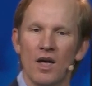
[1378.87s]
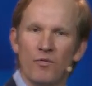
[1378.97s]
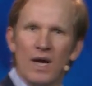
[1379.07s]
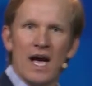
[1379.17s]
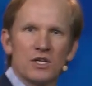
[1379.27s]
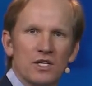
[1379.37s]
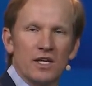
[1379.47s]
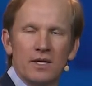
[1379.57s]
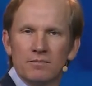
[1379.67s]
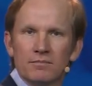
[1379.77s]
if we
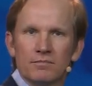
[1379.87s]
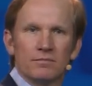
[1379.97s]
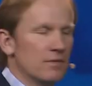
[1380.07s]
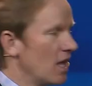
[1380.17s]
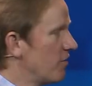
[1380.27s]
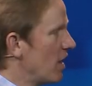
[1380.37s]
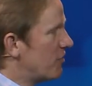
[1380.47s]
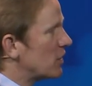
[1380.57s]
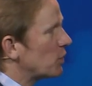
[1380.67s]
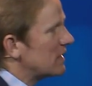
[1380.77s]
actually, if,
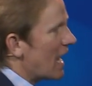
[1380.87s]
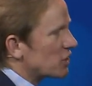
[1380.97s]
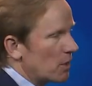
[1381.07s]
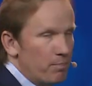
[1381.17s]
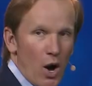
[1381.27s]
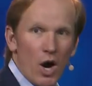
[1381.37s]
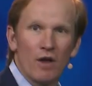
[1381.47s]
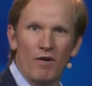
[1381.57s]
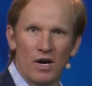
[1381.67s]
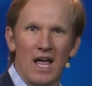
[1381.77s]
if this was actually part
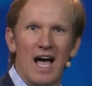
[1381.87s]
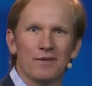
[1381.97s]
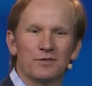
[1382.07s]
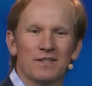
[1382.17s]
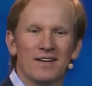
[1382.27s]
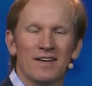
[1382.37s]
of our lives?